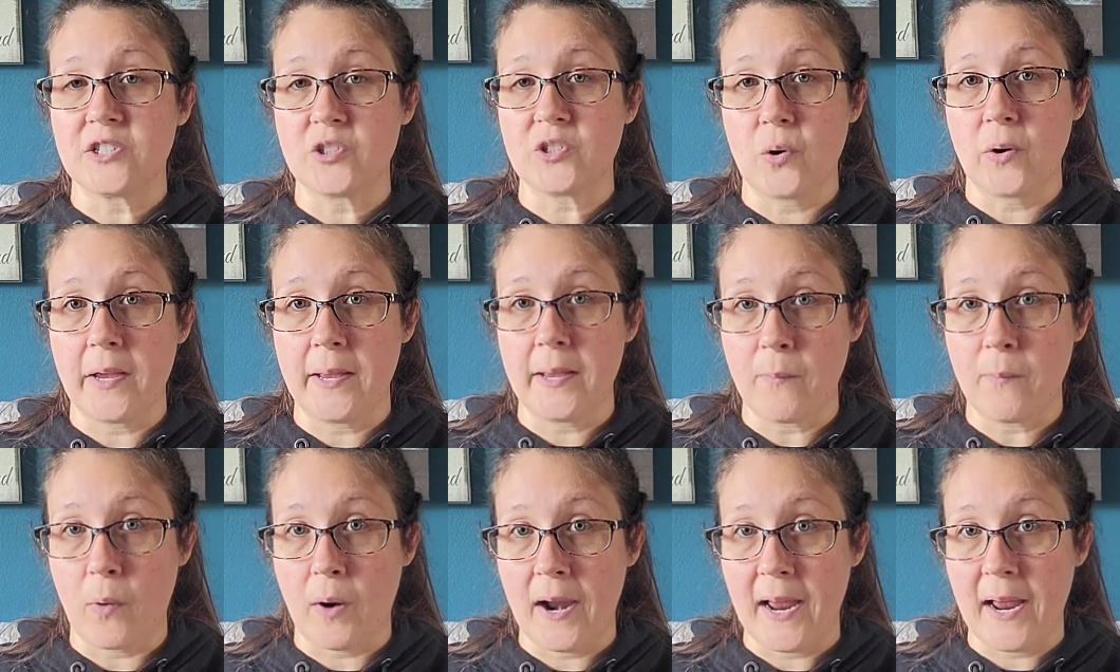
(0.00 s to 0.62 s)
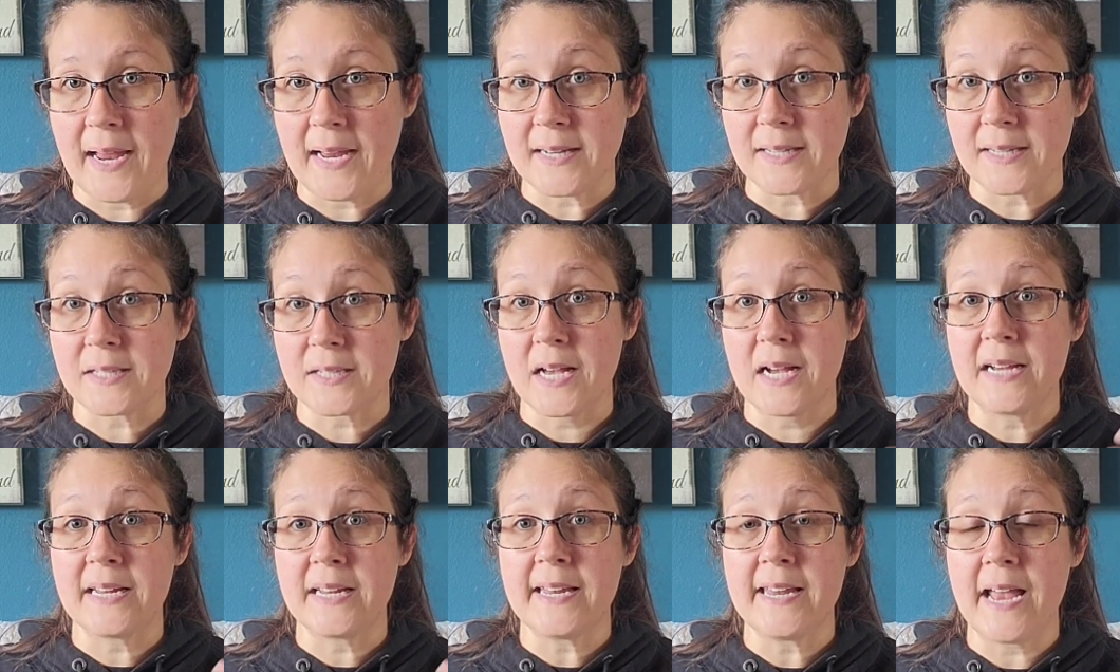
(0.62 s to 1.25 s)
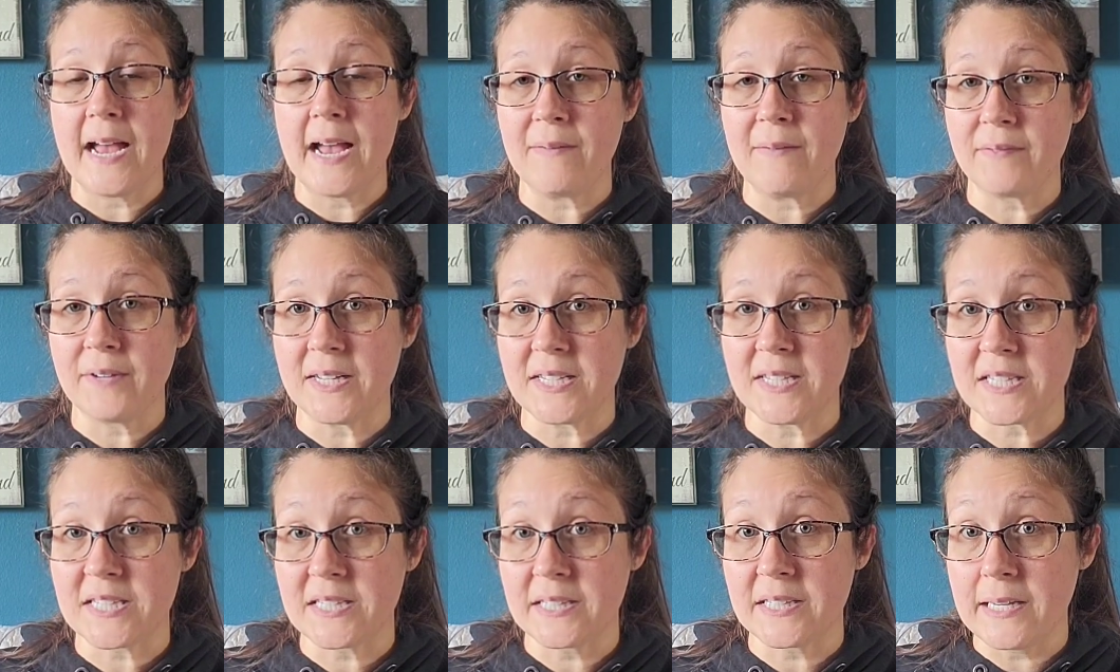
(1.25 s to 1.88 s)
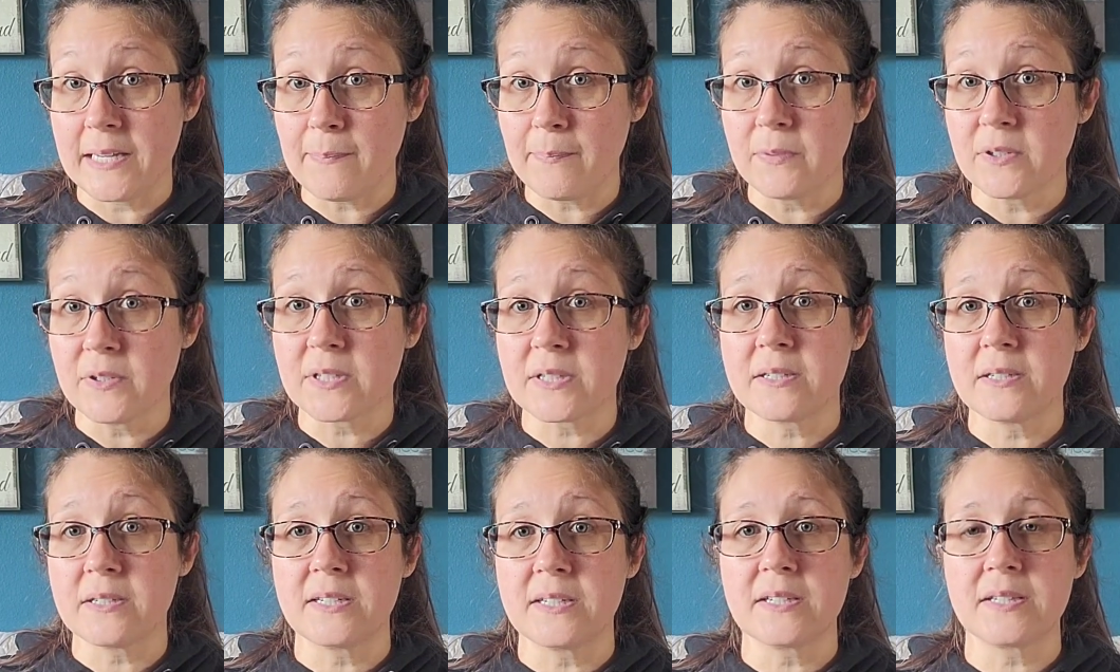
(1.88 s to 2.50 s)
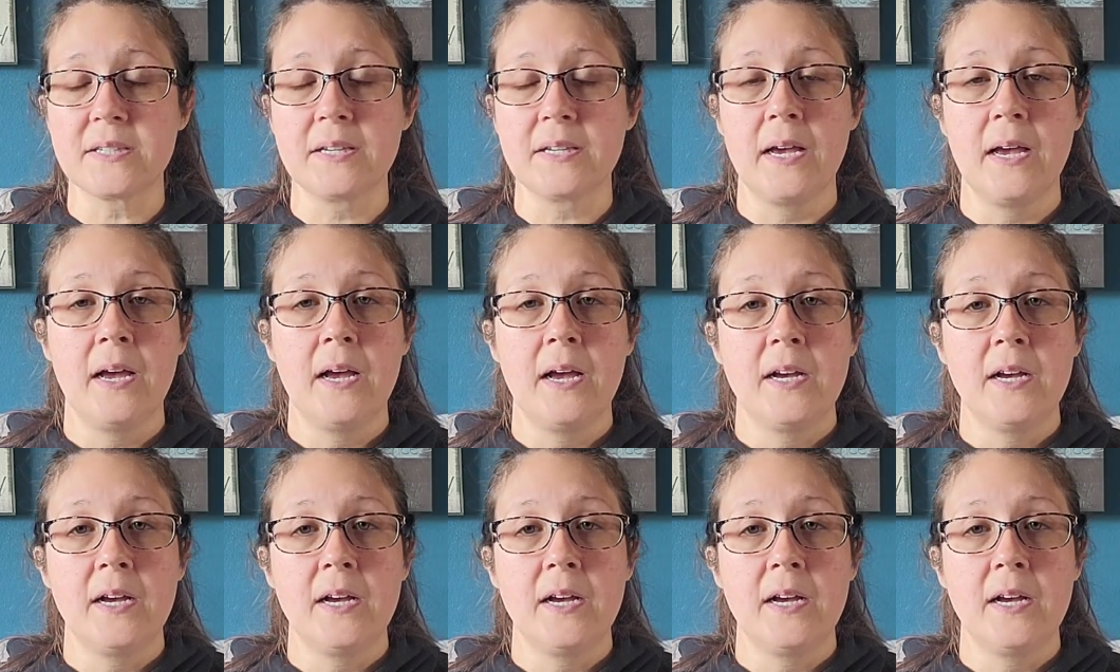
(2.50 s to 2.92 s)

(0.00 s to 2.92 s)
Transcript: I started getting more anxiety, having that sleeplessness.